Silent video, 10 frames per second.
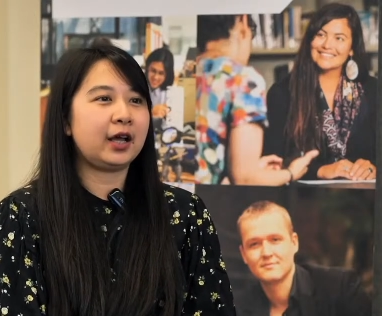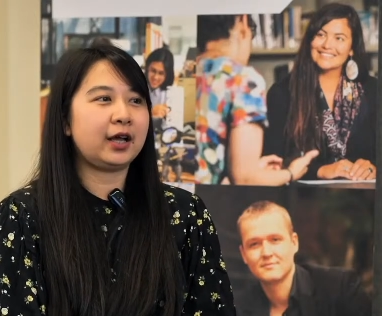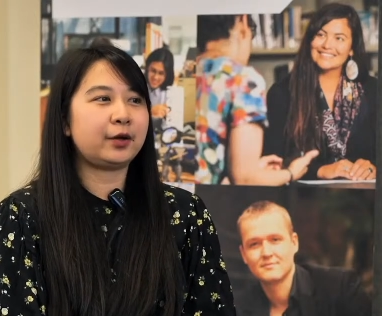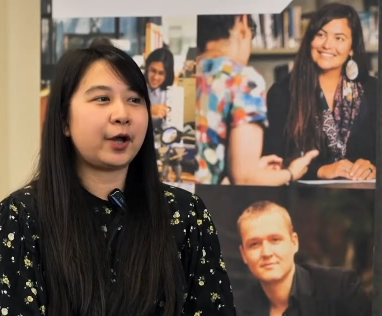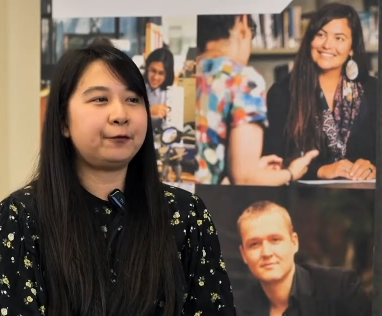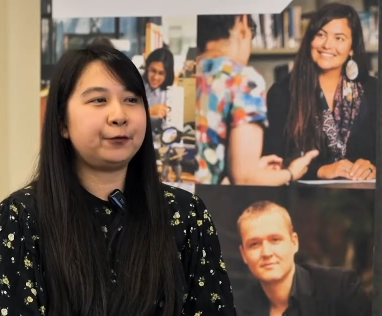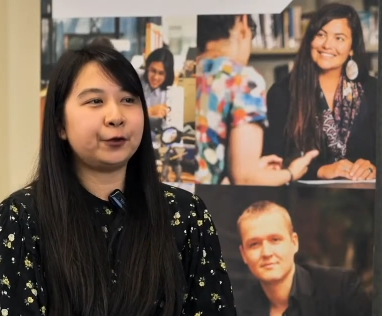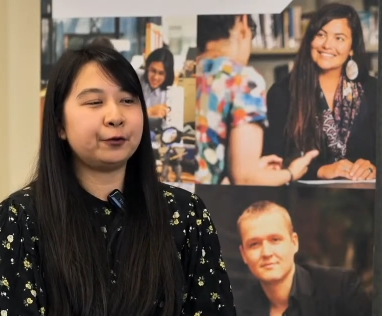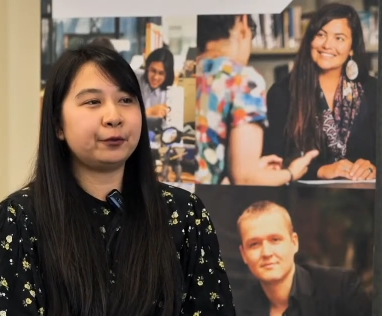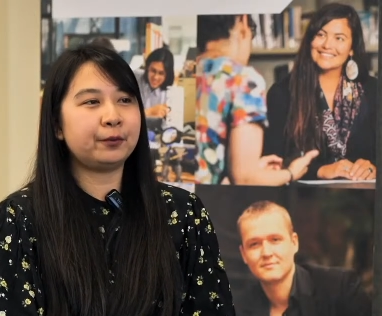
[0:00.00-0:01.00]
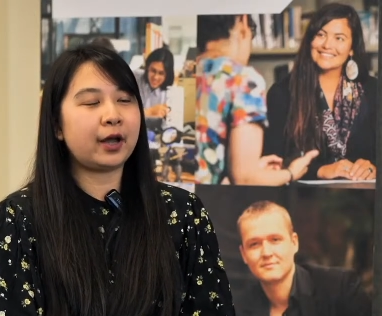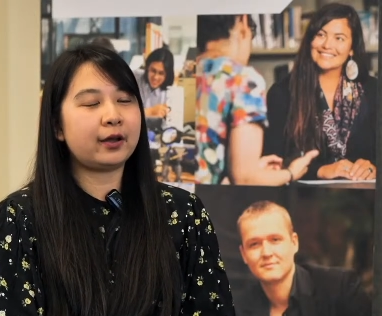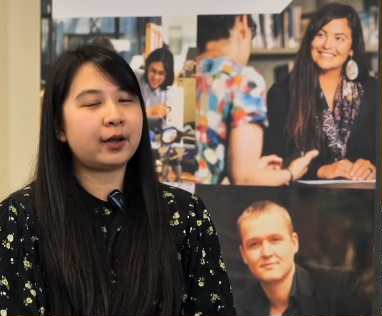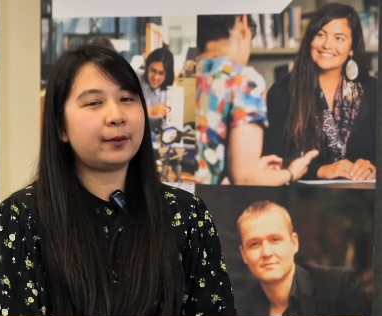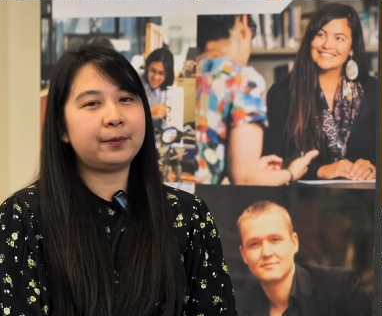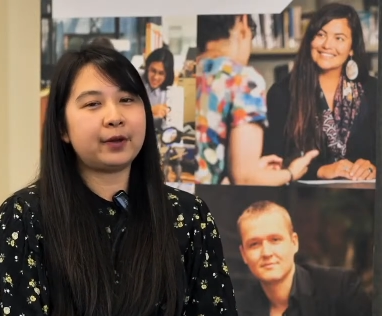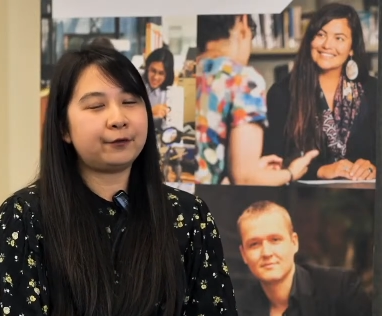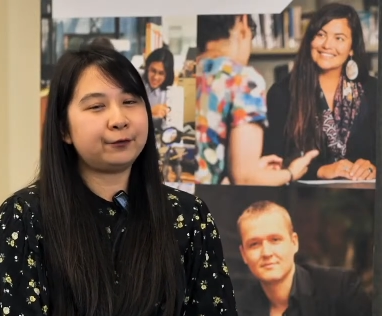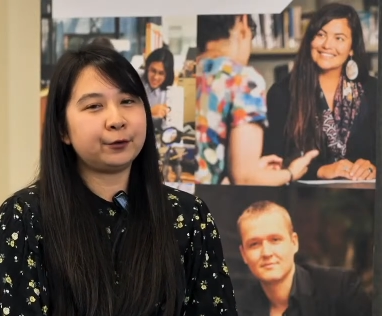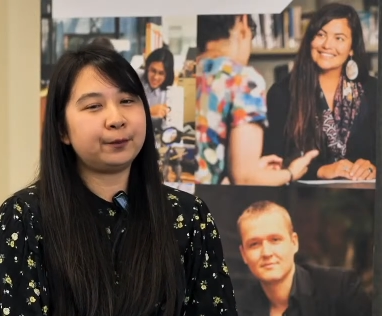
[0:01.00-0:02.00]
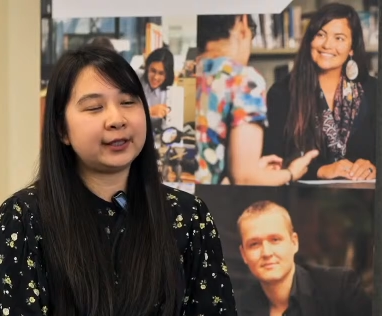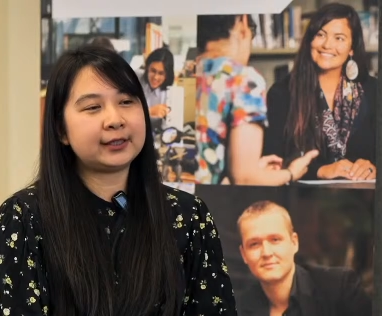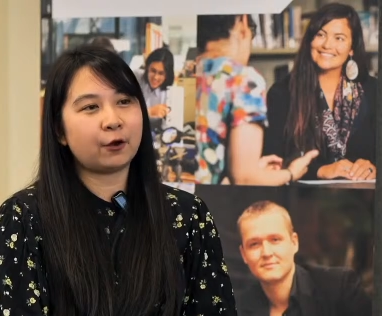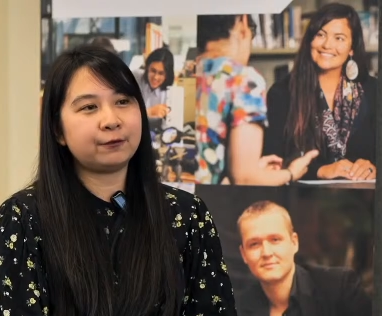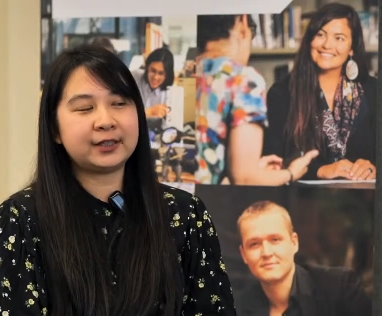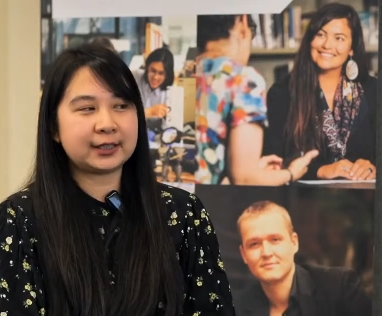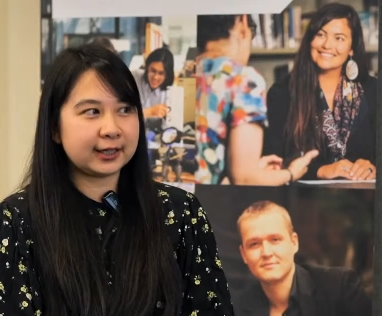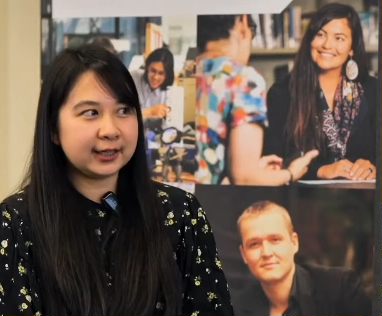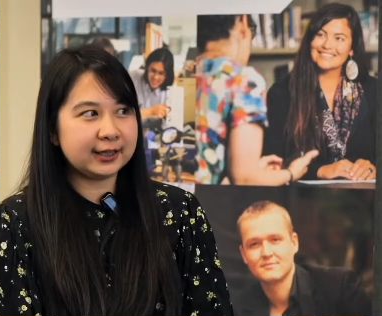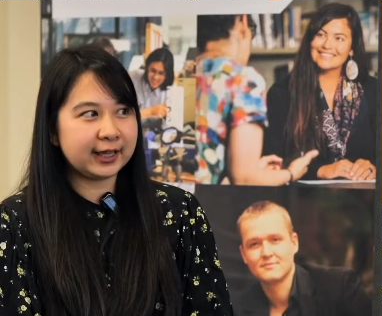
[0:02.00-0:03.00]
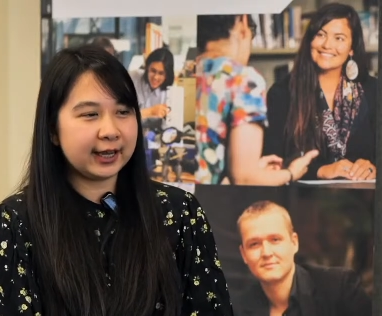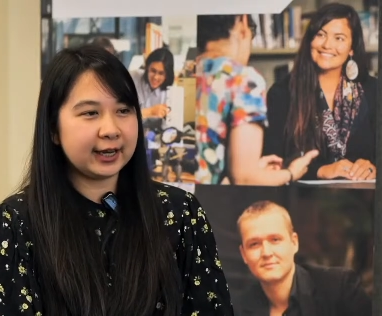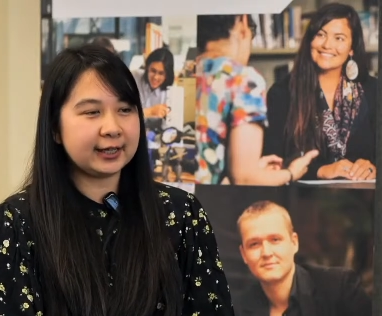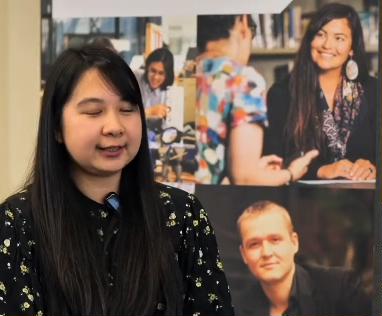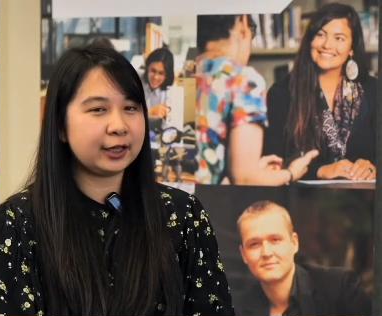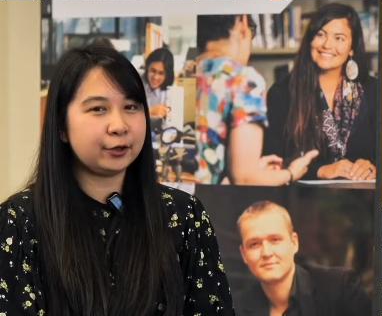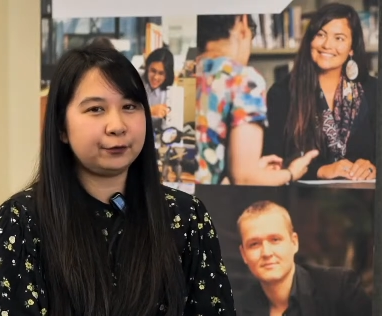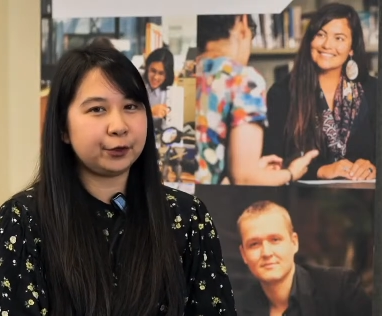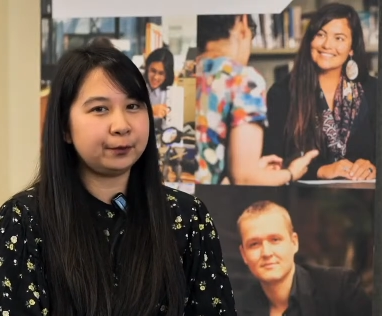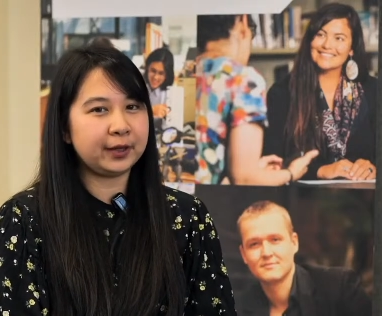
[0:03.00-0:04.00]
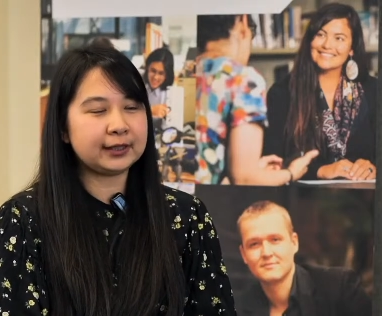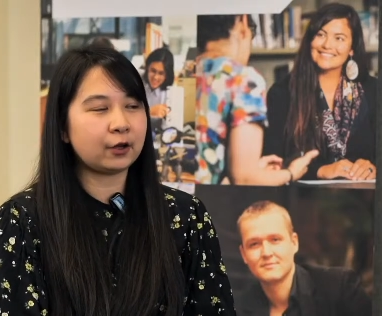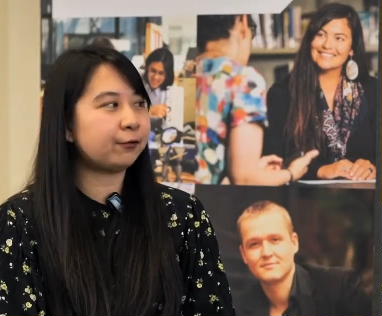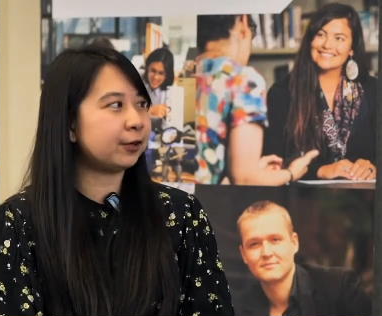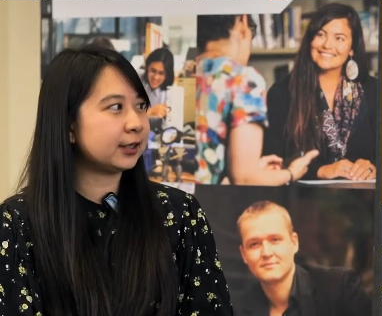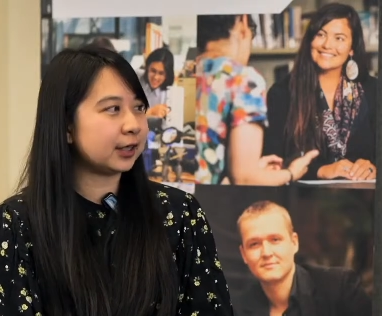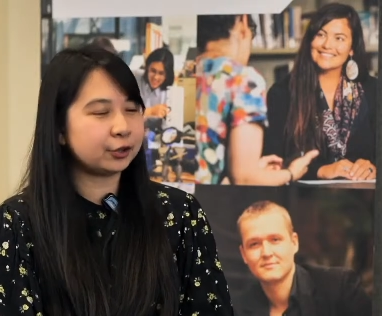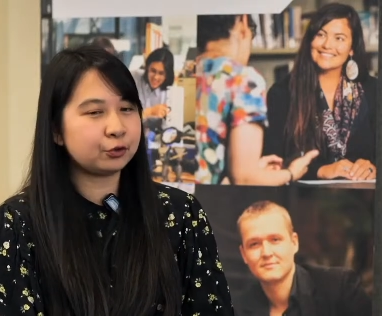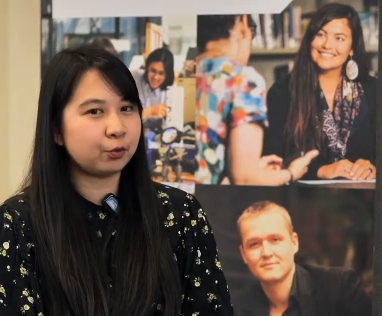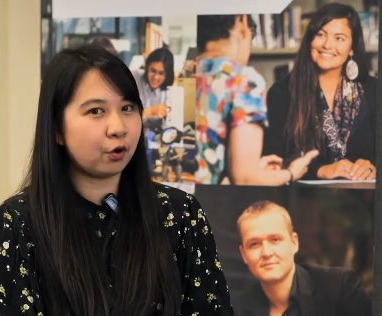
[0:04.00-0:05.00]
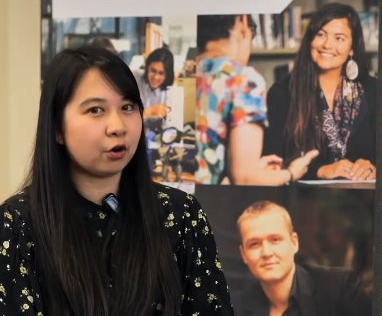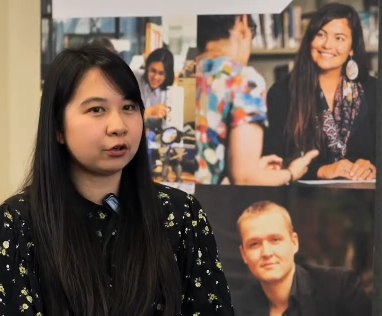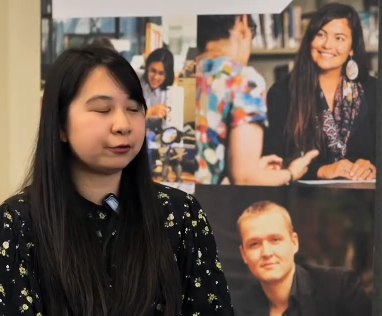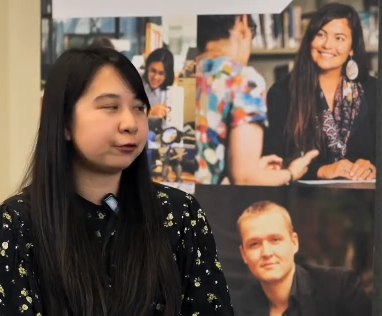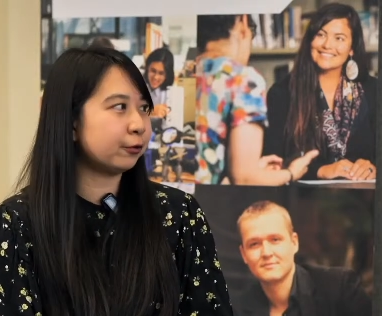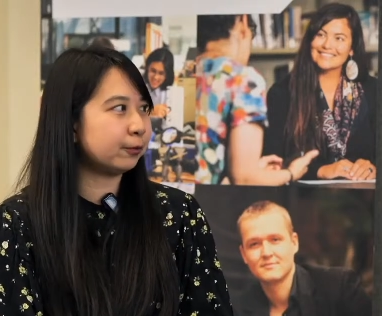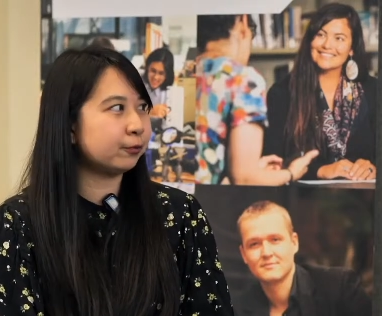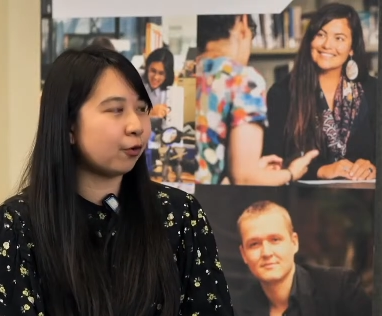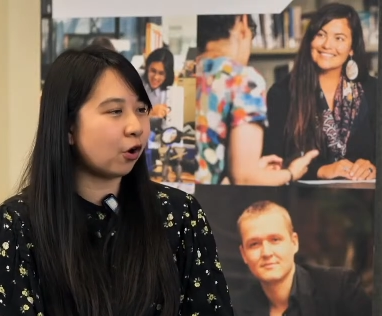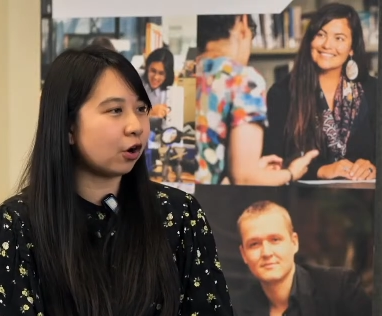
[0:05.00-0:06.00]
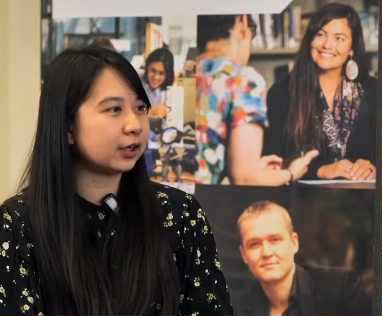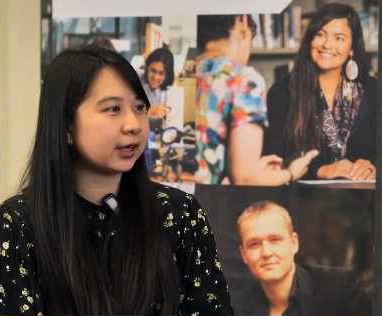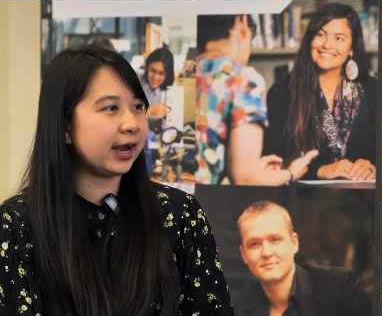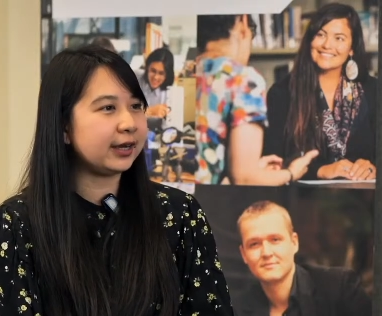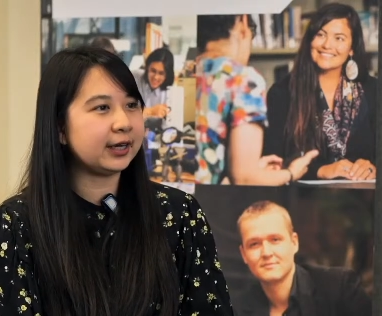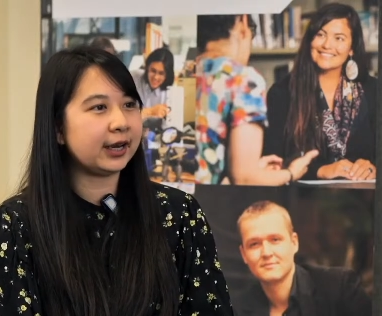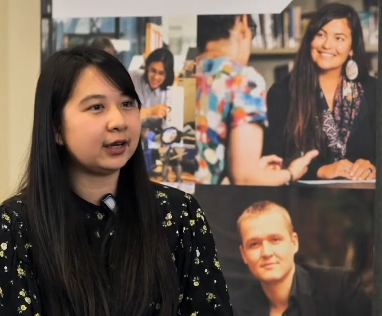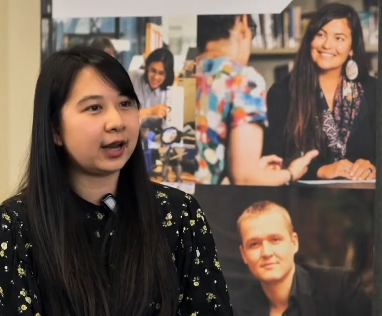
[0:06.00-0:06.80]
Speaker 1: a few a, a, few bits of study things and a few bits of research work, group work, mm.